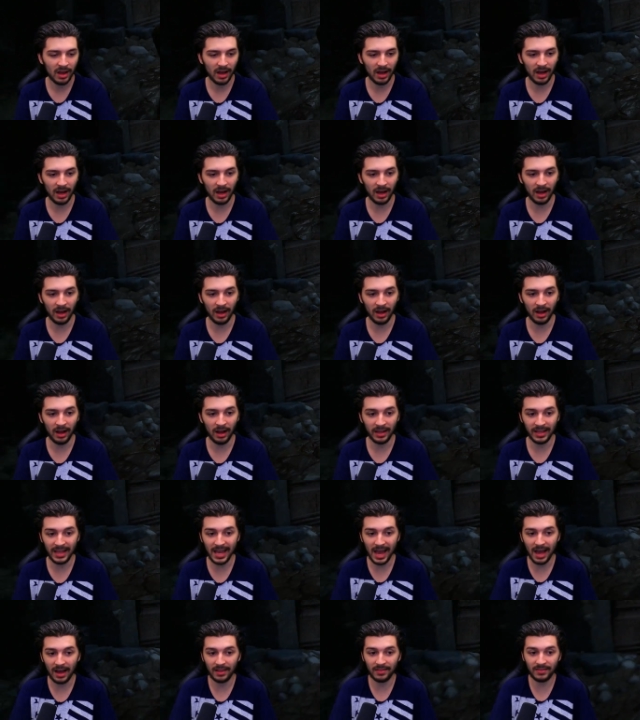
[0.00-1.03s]

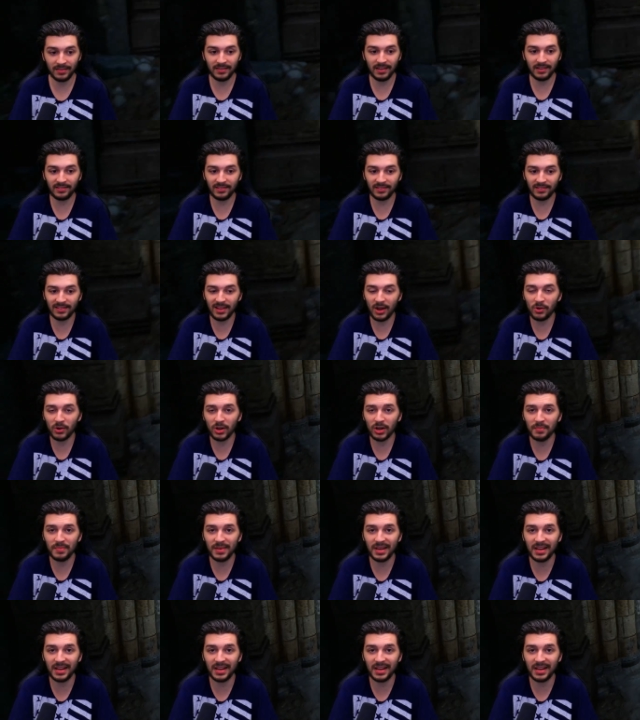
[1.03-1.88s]
this is now going to